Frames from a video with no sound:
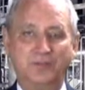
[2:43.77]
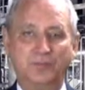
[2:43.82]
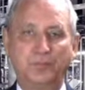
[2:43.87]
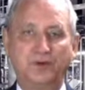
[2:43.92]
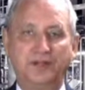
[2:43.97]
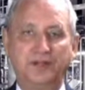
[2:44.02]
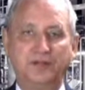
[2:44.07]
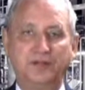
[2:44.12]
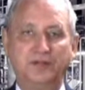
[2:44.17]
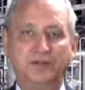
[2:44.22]

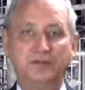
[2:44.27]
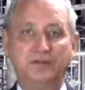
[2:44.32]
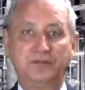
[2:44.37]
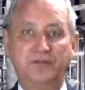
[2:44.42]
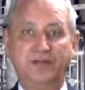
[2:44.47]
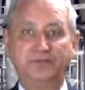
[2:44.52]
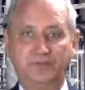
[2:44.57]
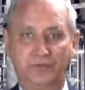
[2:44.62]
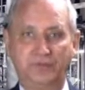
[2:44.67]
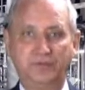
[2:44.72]
but
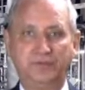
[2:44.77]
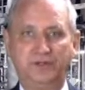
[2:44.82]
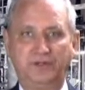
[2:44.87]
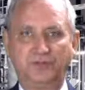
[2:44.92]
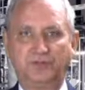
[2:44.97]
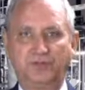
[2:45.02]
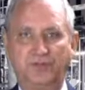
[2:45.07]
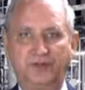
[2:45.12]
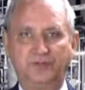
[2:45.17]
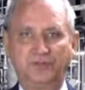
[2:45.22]
they've known that
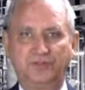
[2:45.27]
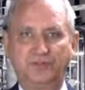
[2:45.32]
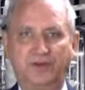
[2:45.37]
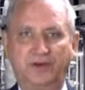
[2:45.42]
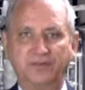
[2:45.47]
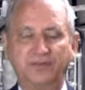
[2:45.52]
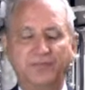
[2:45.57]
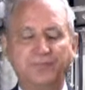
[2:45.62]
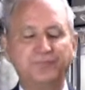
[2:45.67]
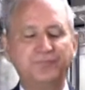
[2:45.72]
it's great
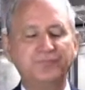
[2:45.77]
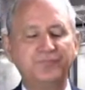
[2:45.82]
stuff.